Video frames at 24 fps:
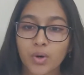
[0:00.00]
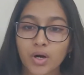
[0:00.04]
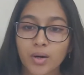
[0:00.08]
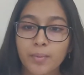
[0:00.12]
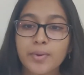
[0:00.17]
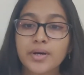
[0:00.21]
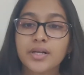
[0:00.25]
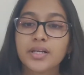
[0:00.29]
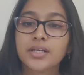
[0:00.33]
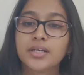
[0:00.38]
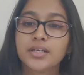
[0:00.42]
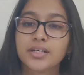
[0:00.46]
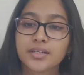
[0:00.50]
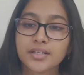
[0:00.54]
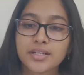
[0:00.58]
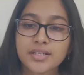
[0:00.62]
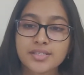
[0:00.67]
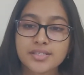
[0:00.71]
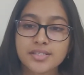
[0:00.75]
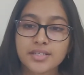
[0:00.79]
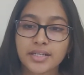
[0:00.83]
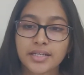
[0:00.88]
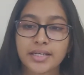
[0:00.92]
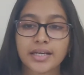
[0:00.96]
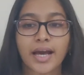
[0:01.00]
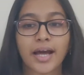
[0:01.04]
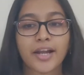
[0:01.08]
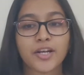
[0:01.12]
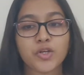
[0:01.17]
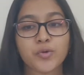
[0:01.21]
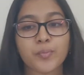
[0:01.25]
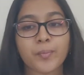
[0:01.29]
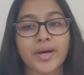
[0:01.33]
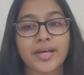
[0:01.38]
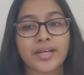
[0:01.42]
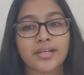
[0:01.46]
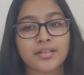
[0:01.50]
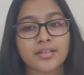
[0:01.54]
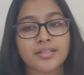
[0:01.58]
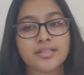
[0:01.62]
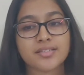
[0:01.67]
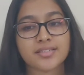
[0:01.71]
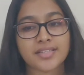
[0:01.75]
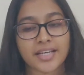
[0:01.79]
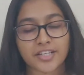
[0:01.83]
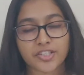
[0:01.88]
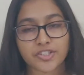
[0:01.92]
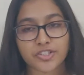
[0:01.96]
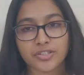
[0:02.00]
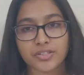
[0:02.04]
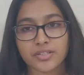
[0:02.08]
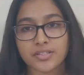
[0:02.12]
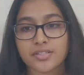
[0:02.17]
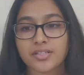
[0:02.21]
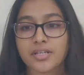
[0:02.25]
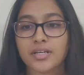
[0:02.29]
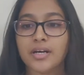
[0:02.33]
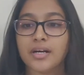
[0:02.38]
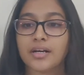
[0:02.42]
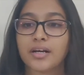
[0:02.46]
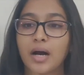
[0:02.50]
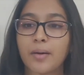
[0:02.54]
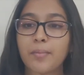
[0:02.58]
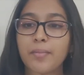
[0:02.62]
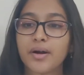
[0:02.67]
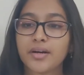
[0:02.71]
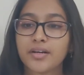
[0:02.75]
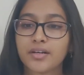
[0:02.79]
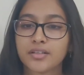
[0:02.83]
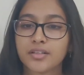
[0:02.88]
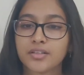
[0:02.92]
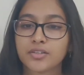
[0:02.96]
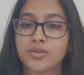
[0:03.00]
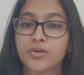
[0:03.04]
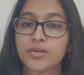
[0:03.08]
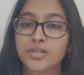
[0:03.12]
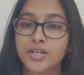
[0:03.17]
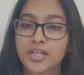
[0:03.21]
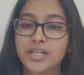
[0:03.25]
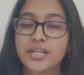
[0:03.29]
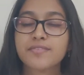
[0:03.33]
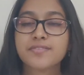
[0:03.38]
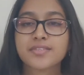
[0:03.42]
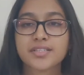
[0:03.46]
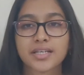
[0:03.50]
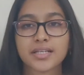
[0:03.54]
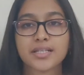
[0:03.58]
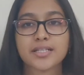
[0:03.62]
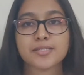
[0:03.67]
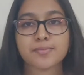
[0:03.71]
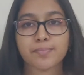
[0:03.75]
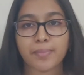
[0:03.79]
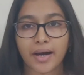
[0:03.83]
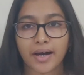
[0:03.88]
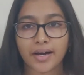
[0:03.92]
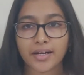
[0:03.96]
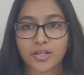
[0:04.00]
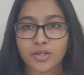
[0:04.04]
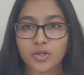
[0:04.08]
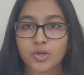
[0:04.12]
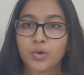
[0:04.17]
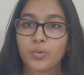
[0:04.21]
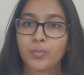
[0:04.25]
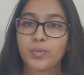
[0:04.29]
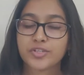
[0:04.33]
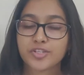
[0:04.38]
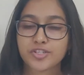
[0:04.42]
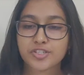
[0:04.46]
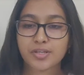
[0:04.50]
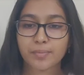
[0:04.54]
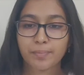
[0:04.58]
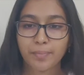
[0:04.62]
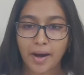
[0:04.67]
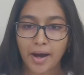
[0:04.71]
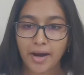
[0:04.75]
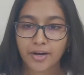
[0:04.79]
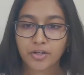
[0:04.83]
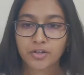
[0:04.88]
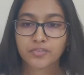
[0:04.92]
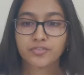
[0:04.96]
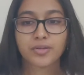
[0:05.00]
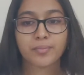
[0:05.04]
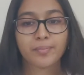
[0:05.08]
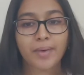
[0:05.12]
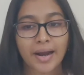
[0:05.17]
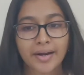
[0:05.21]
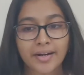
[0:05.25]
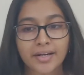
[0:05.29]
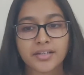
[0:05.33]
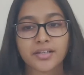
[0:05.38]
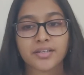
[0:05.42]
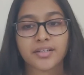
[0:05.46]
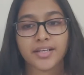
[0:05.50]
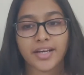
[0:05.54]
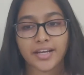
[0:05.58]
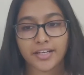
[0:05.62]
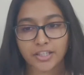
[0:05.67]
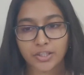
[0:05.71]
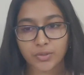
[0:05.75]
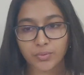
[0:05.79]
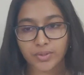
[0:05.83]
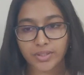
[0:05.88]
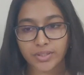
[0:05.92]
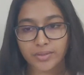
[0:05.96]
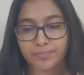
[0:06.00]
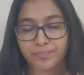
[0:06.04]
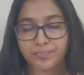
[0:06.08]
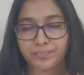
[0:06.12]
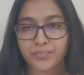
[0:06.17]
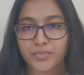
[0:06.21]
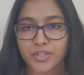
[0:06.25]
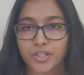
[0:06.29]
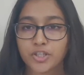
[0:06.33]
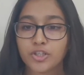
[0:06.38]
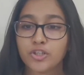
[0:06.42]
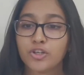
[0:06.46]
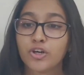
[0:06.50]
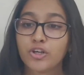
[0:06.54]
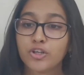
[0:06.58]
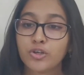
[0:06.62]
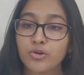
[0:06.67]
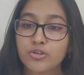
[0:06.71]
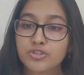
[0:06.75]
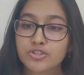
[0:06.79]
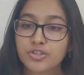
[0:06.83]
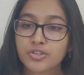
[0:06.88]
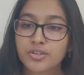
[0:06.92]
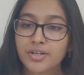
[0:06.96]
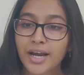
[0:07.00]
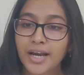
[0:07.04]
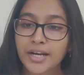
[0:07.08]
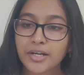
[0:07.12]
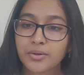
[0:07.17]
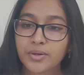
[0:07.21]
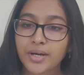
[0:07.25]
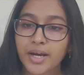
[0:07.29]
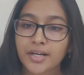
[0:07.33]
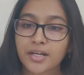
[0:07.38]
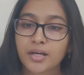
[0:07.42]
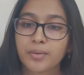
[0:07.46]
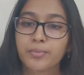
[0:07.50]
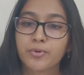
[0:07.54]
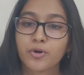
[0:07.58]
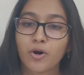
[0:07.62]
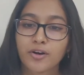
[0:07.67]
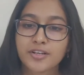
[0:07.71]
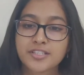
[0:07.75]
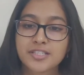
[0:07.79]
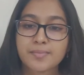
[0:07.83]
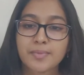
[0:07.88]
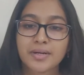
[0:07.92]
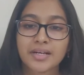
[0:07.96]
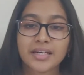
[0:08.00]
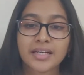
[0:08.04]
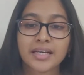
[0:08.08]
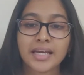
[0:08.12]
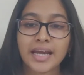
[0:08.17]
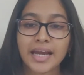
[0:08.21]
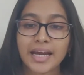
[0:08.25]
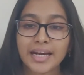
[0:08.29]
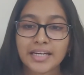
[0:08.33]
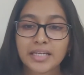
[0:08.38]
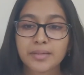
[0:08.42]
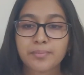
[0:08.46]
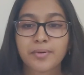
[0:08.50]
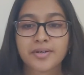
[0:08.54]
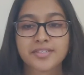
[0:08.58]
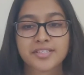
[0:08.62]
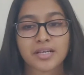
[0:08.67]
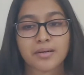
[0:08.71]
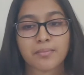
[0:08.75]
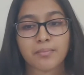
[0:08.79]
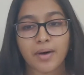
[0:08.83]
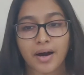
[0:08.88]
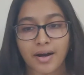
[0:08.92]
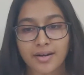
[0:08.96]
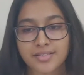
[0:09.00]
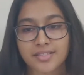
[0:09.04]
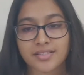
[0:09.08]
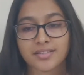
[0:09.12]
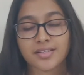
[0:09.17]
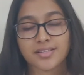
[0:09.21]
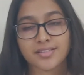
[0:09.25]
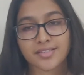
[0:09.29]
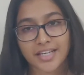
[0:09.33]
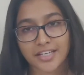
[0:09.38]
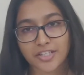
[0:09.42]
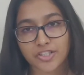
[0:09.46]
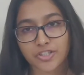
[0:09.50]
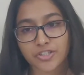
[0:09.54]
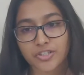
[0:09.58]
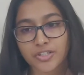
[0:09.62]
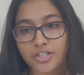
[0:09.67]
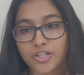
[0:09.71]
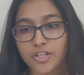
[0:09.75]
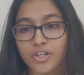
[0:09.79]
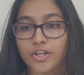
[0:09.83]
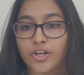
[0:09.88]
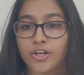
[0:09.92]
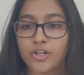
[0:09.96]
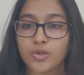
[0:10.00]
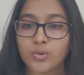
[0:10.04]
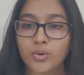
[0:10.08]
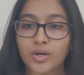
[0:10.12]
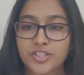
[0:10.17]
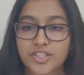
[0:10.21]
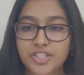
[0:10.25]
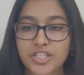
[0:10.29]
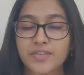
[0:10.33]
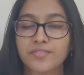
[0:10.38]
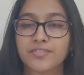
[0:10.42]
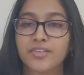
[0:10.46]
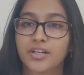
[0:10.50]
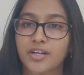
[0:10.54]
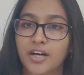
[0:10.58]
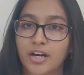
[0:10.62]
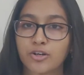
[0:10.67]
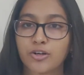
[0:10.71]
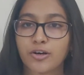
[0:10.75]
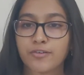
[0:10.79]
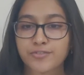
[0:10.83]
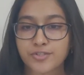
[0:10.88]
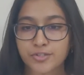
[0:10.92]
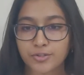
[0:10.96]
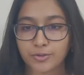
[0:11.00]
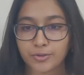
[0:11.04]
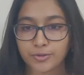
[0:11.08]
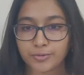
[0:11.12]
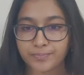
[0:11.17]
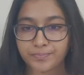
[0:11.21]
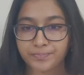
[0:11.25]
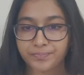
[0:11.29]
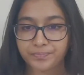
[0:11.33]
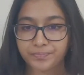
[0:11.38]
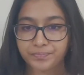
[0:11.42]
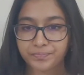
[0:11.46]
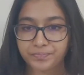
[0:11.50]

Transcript: Verbal, reasoning, and numerical sections come under the cognitive skills part, which is a part of the mandatory NQT. You should try to get approximately 80% marks in this section to achieve the cutoff score.